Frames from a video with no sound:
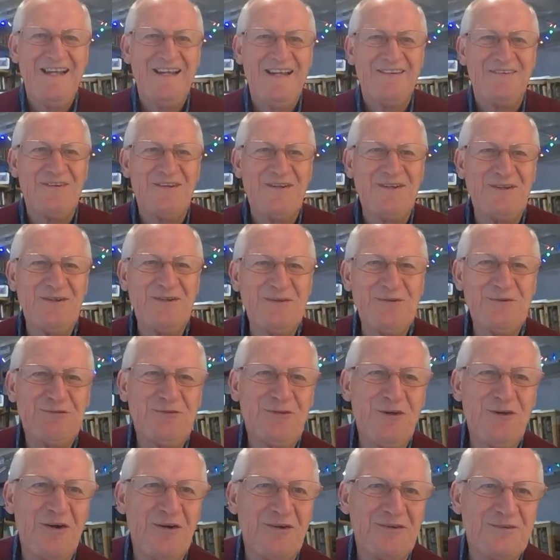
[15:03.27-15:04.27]
that you've
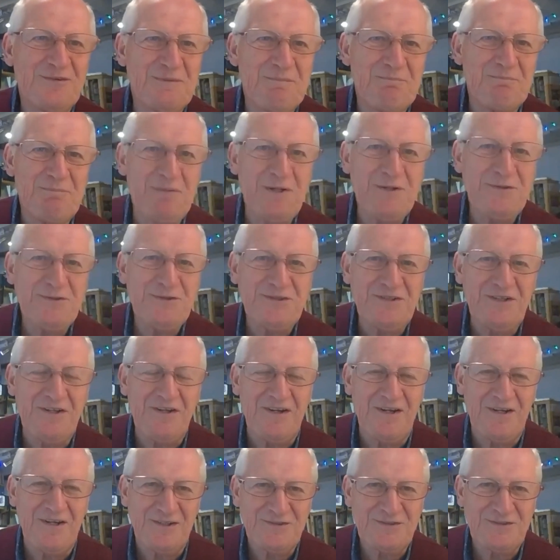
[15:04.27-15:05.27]
got
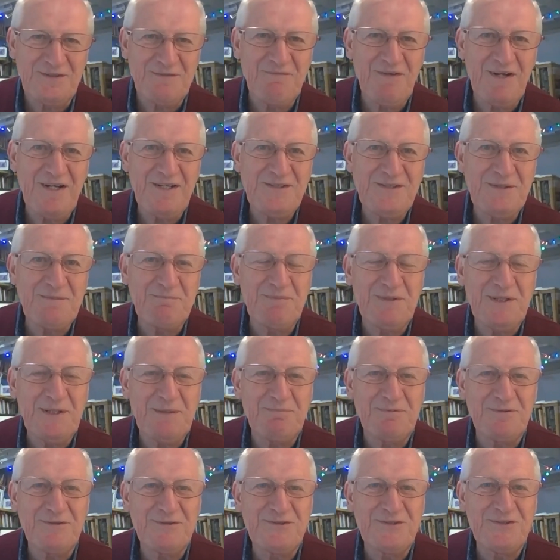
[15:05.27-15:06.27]
postcards inviting
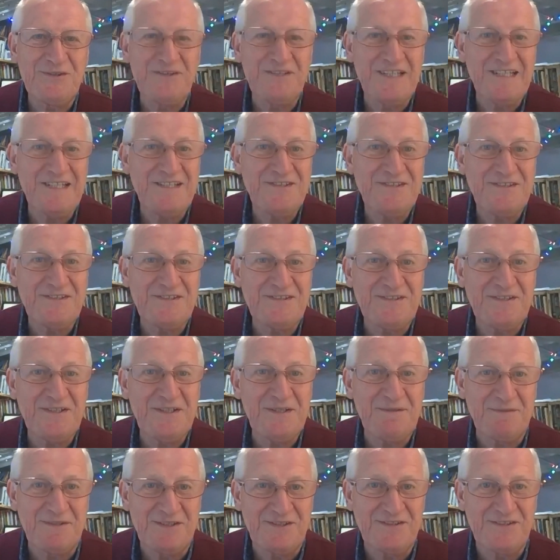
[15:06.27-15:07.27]
people to the easter
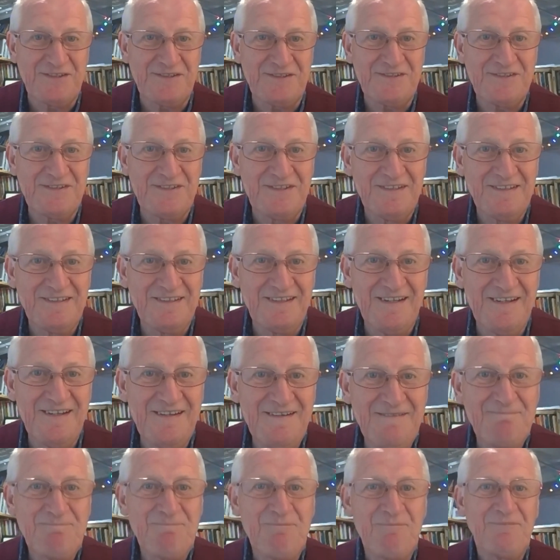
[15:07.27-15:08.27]
services
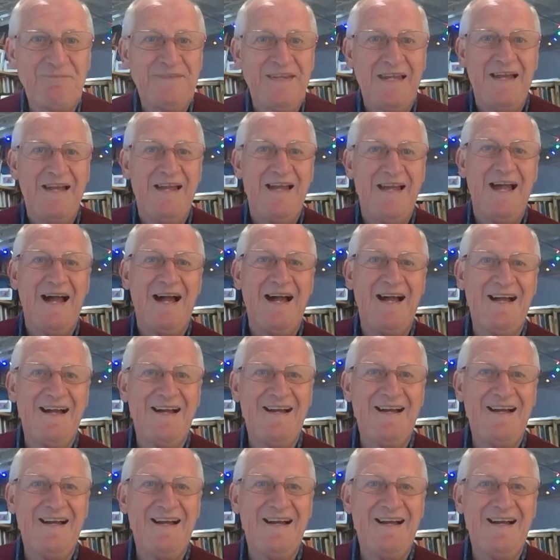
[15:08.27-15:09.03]
yeah yeah at,